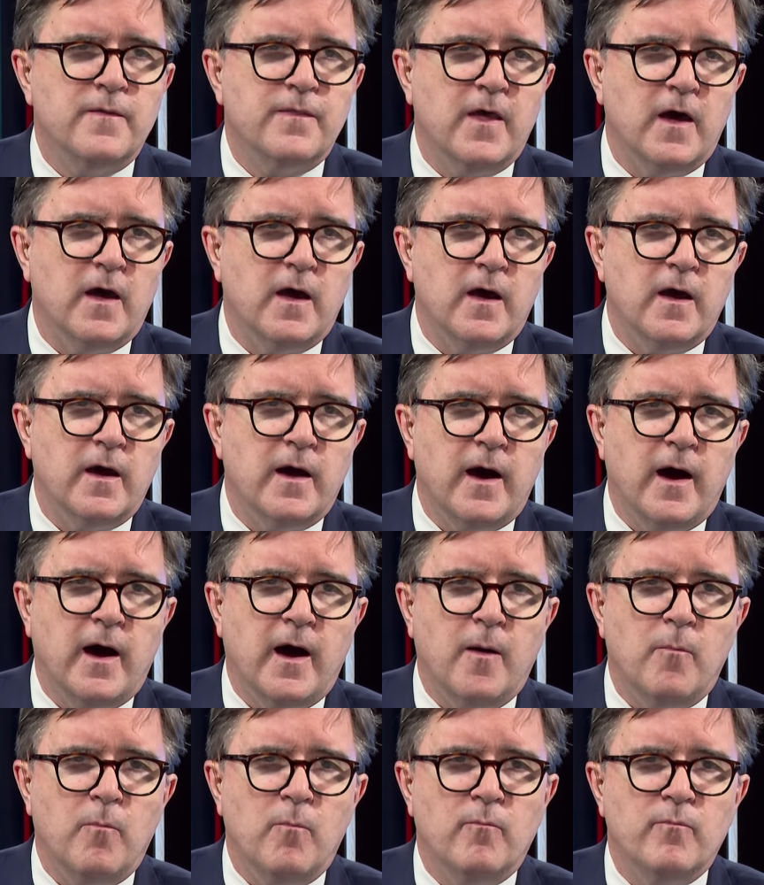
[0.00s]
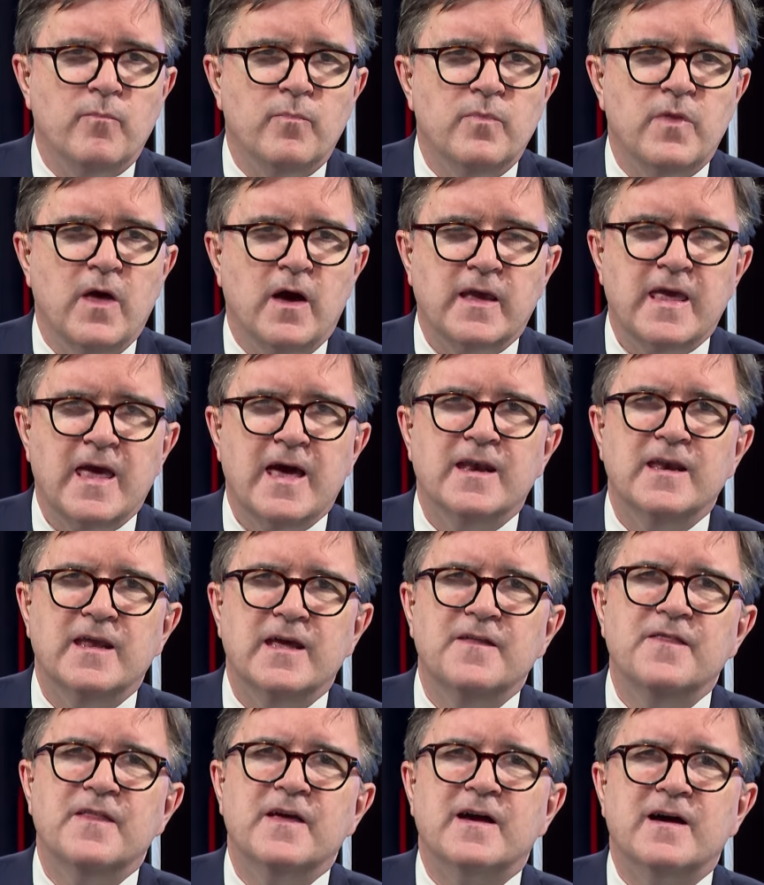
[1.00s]
Again,
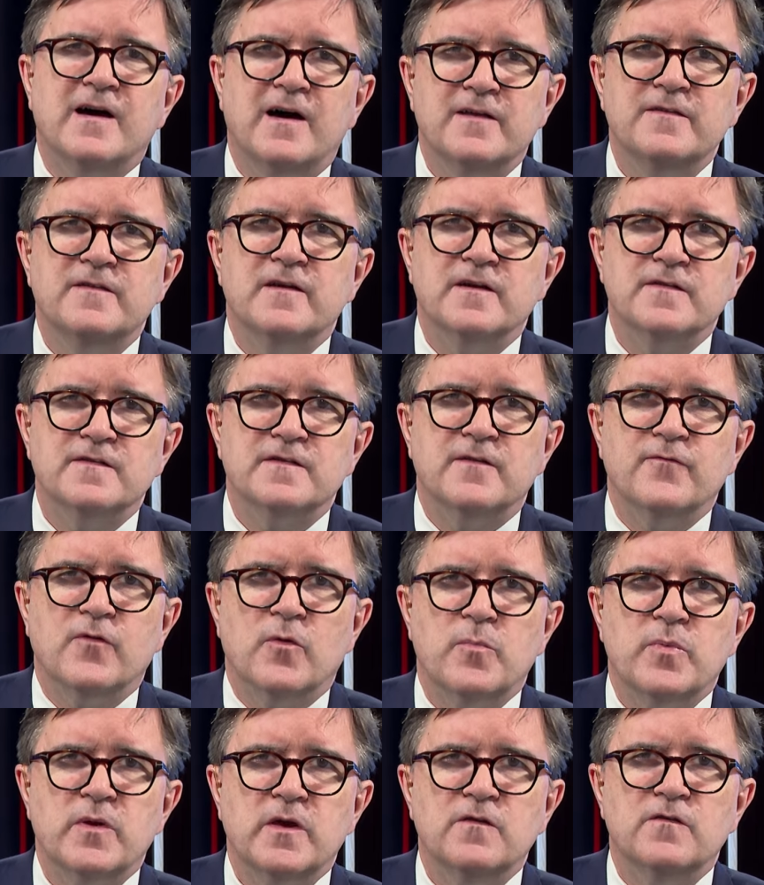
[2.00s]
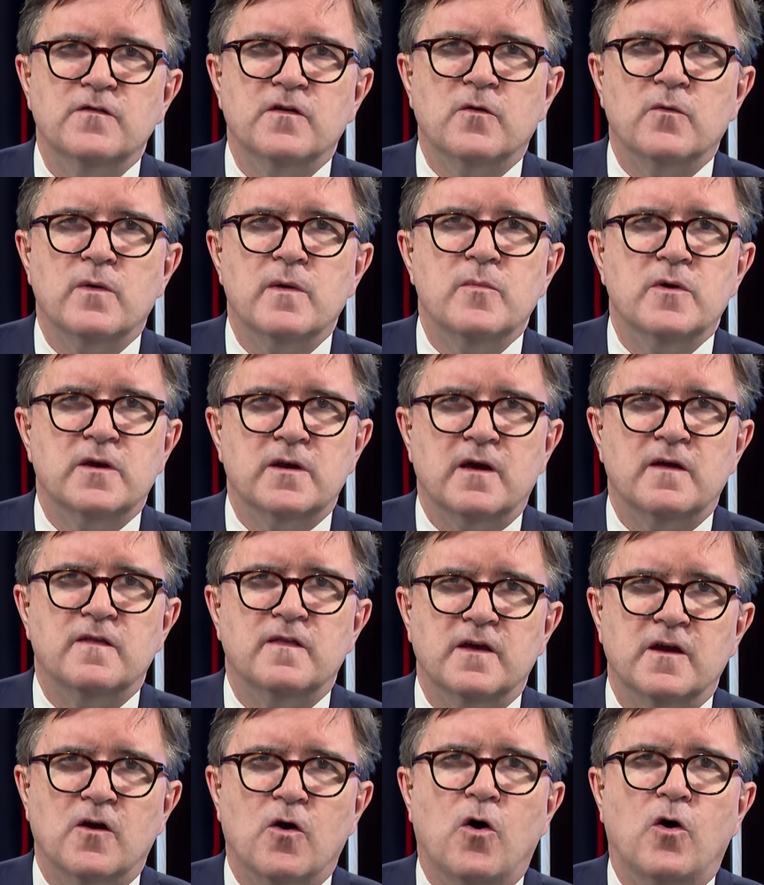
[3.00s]
in the context of a peace agreement, I
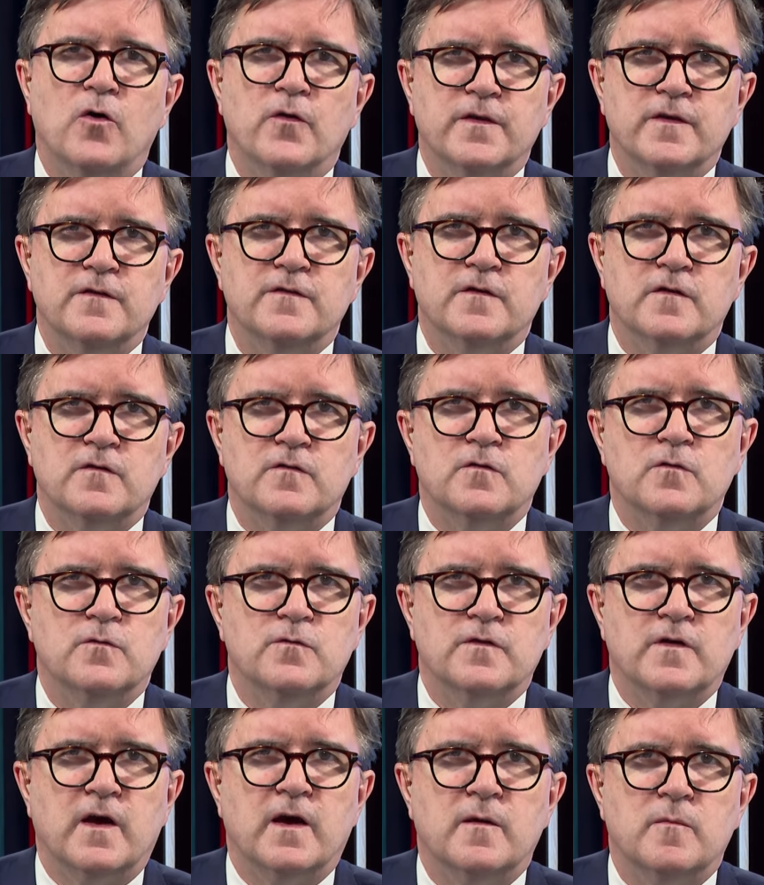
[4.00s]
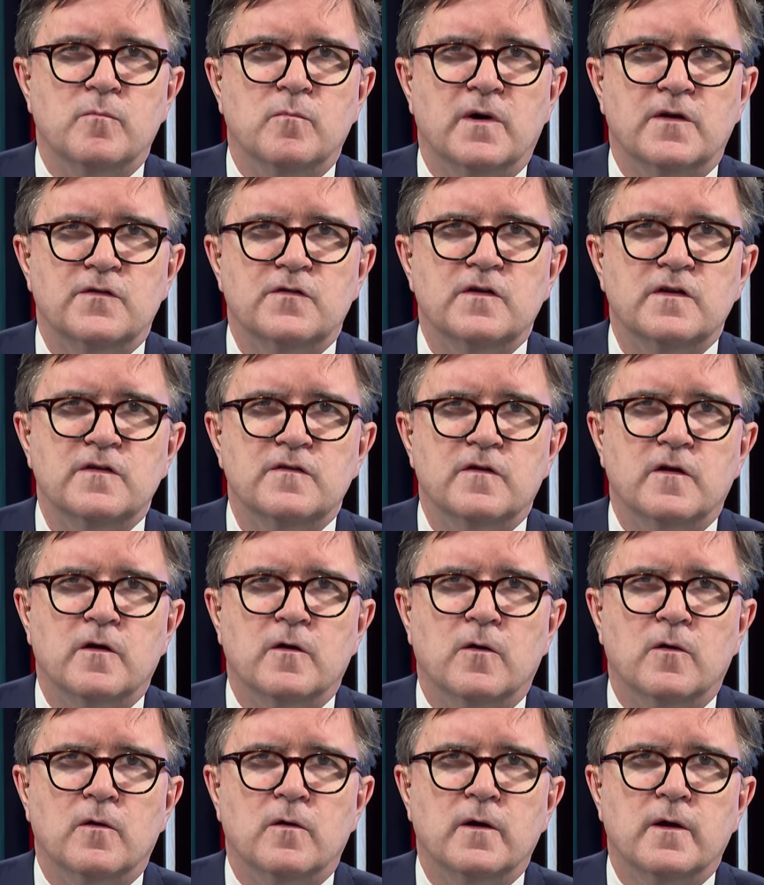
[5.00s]
think all these issues get much
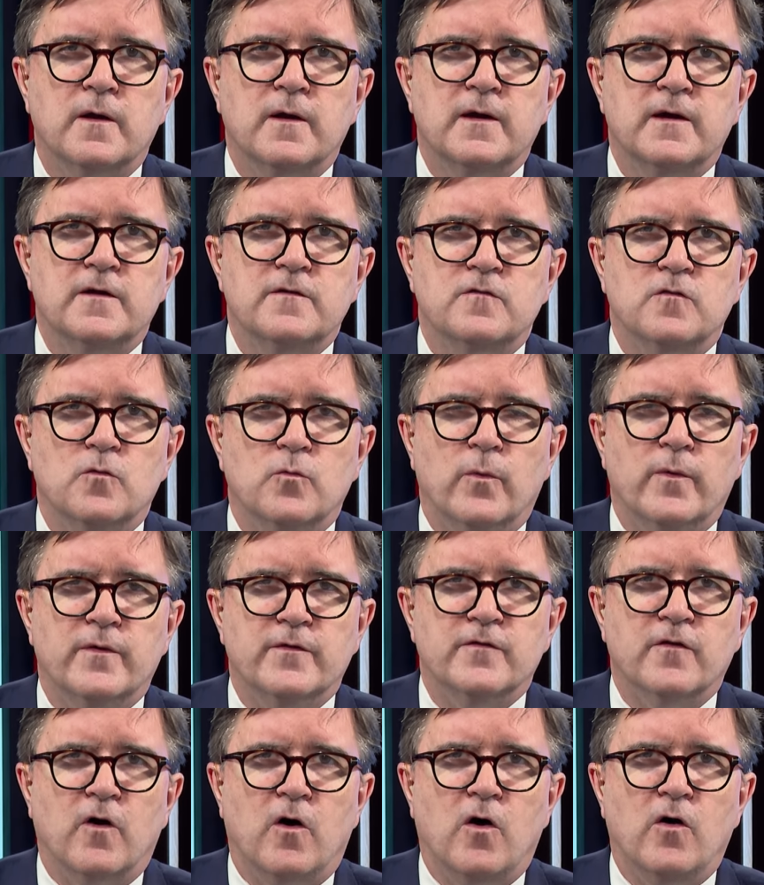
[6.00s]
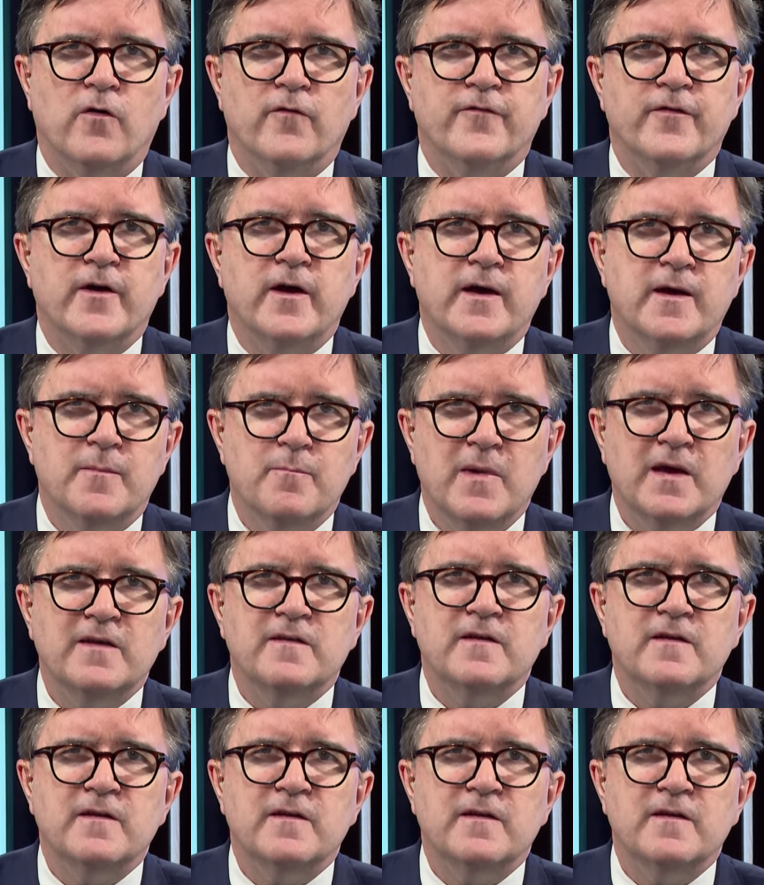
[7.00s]
easier to resolve. It may